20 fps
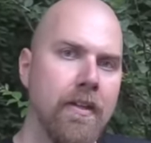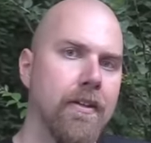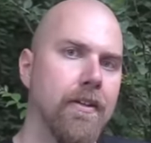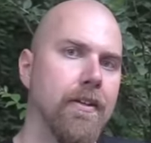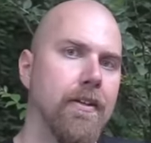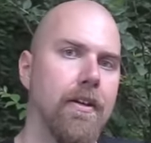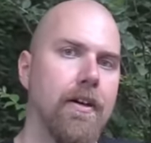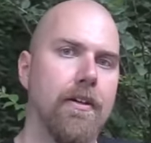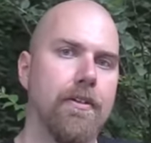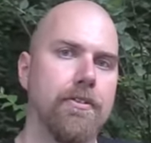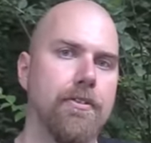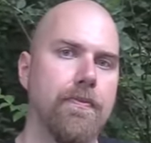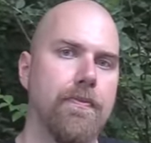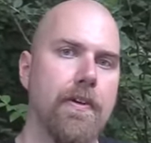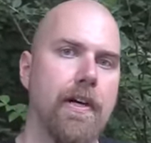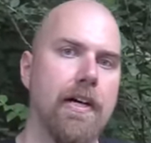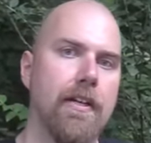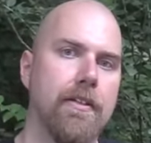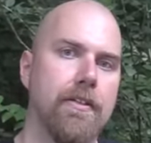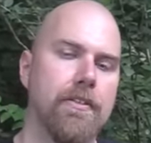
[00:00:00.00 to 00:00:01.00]
You can also
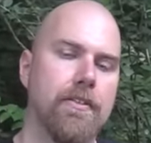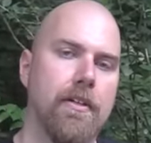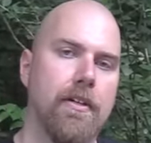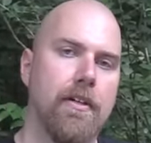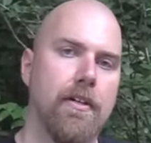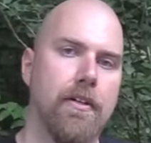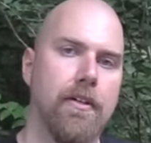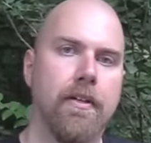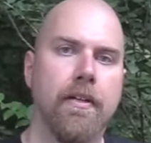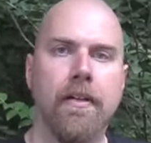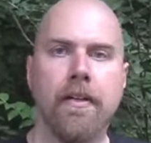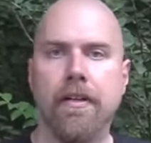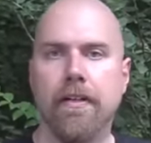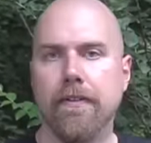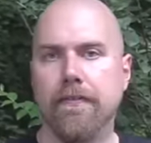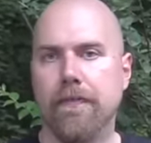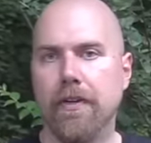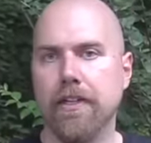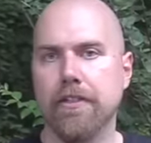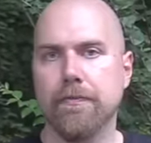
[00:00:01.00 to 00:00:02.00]
find us on
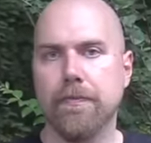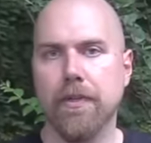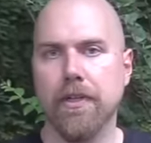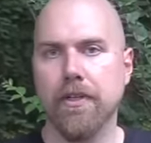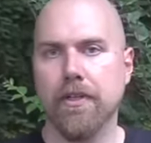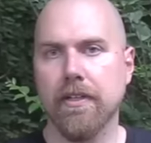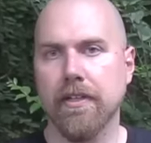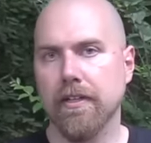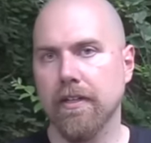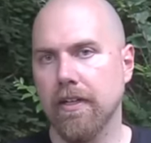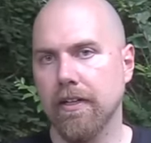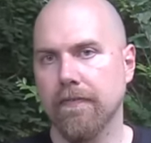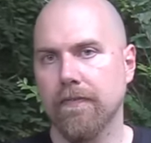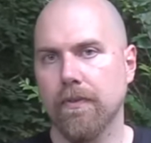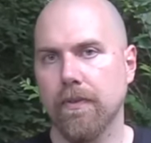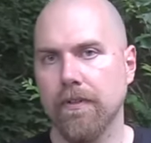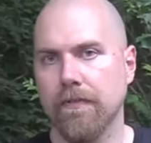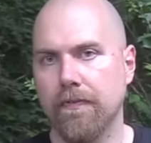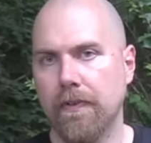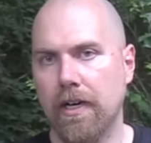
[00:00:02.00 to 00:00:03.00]
Facebook,
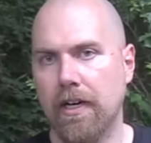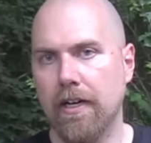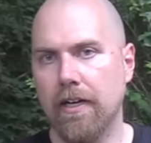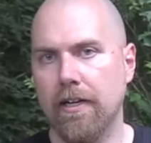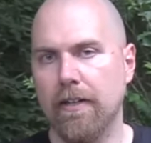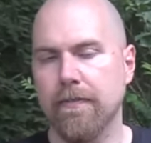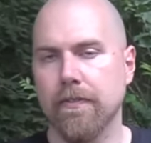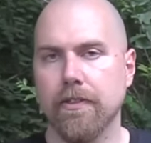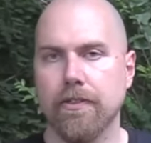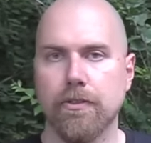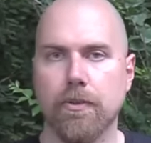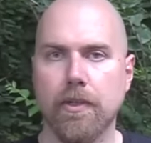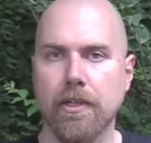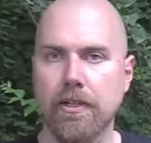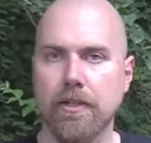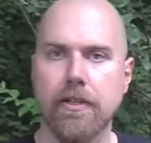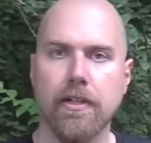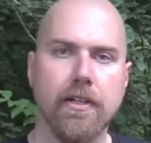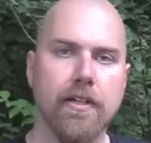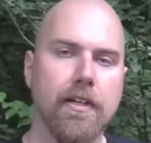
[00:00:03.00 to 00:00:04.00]
Hickok45,
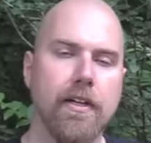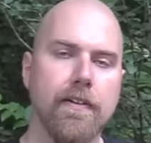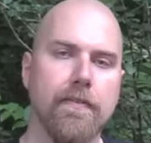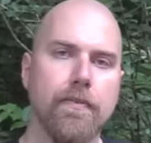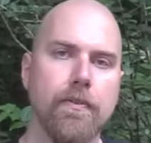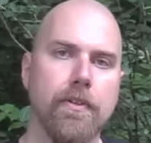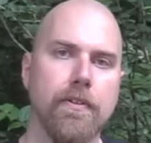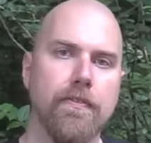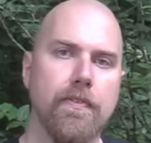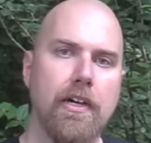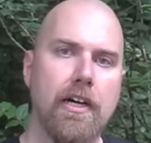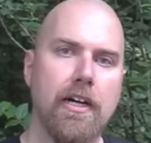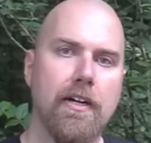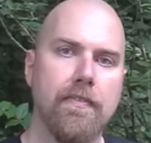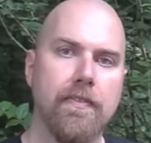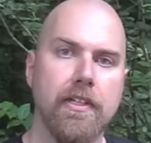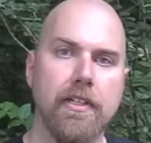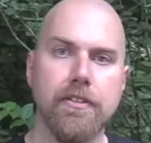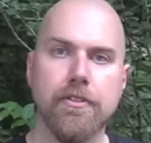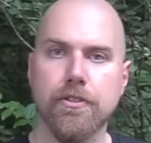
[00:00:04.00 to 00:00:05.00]
Twitter,
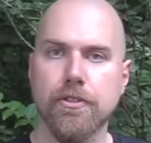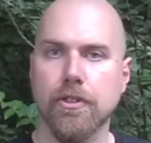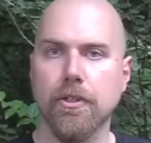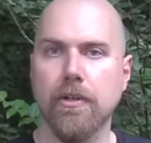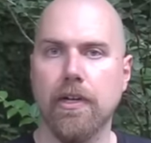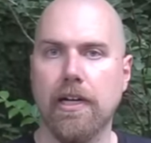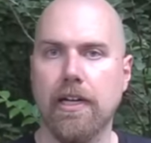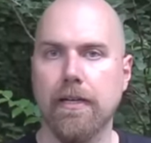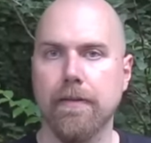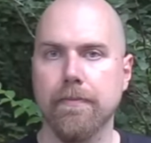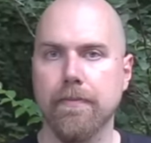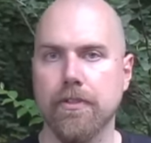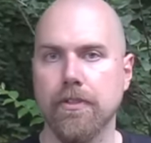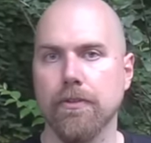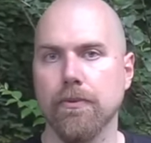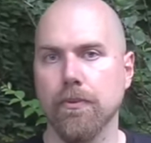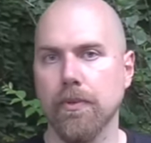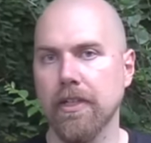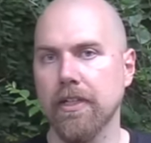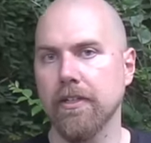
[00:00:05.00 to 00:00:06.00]
Hickok45, Instagram,
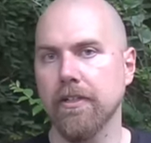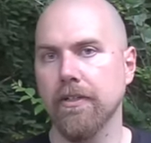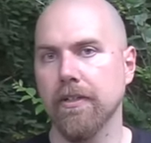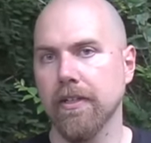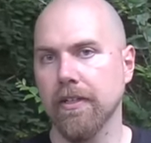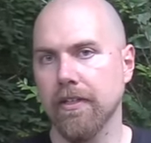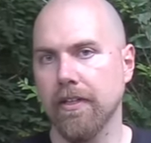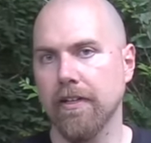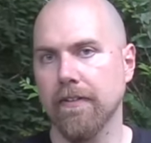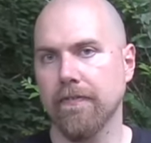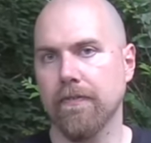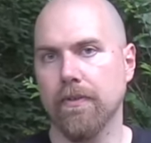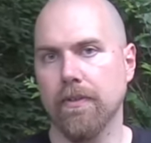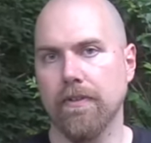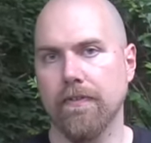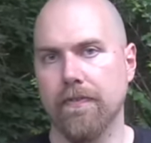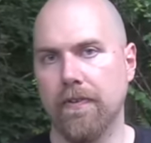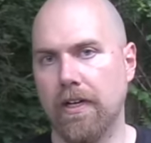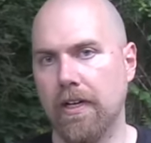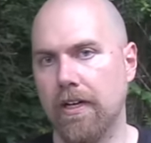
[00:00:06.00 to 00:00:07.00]
The Real
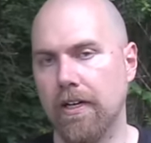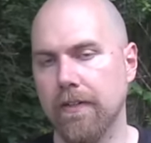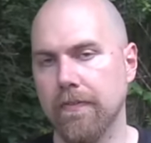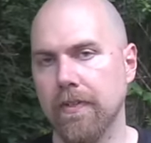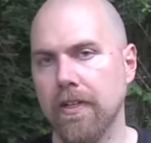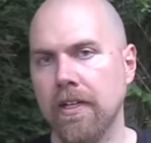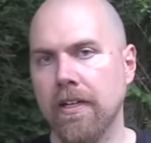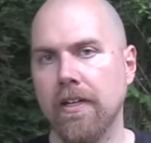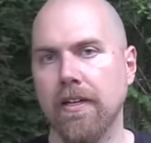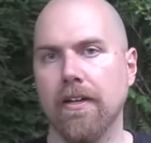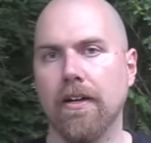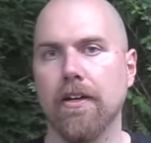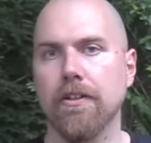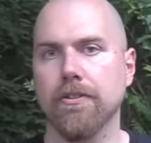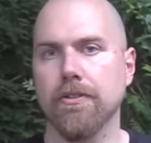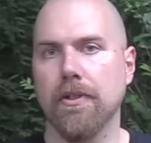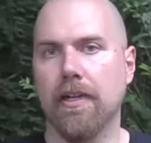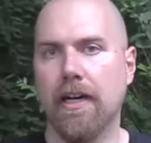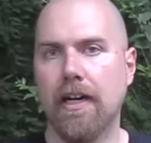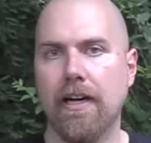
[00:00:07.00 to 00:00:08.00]
Hickok45. And
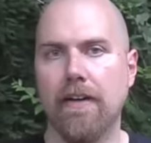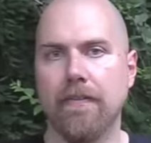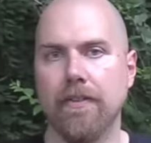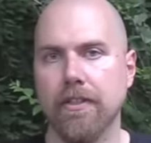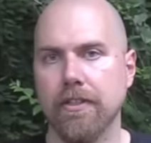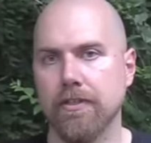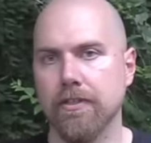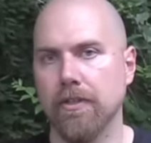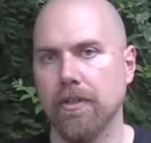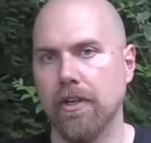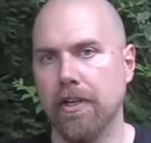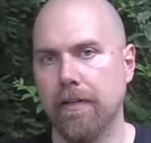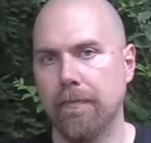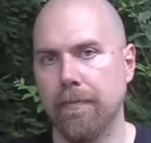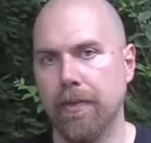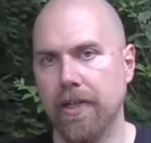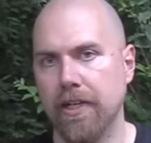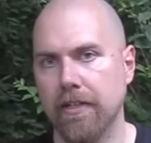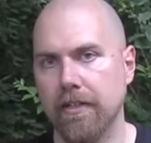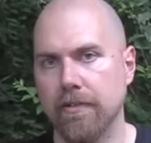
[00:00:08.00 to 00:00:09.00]
also, I have an Instagram
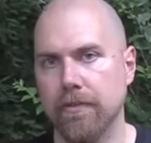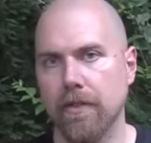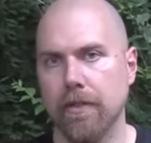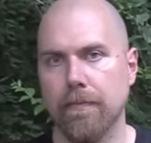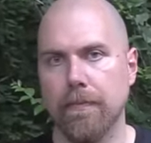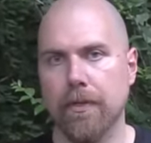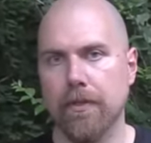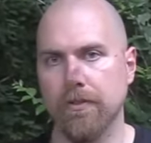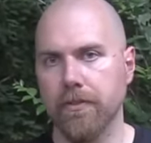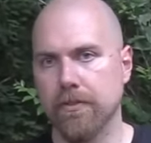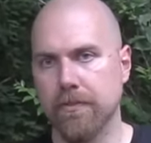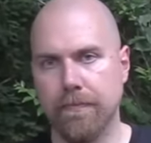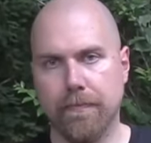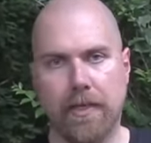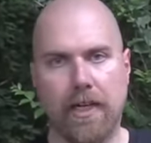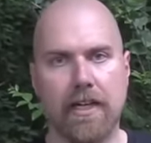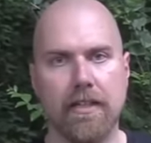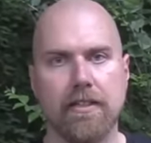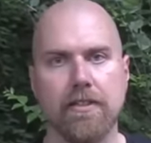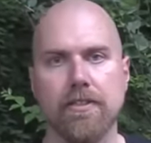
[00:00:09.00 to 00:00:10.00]
page where I post
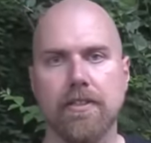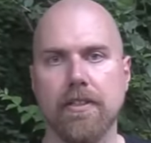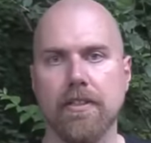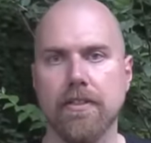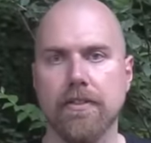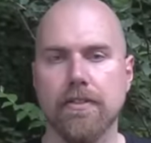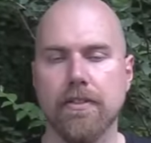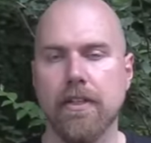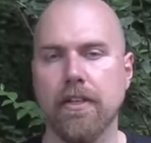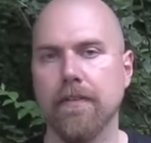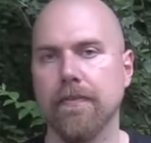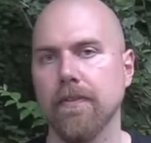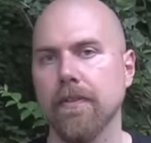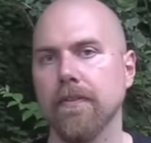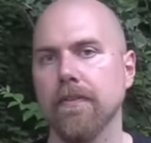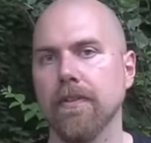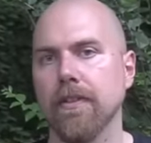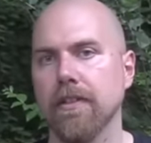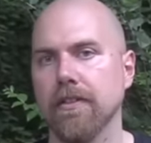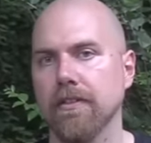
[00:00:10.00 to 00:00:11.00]
behind the scenes stuff and
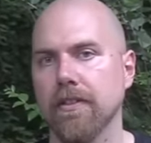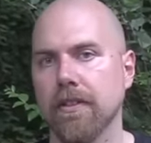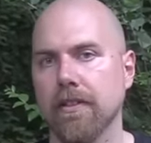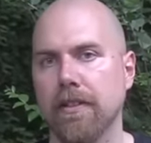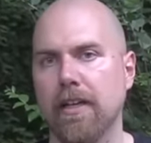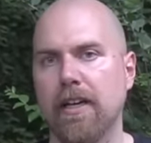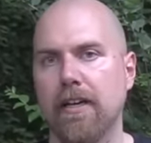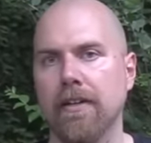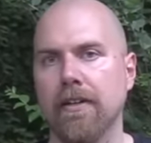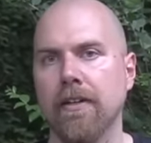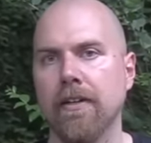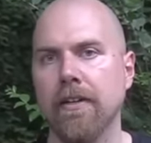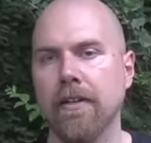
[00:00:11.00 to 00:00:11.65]
different things like that.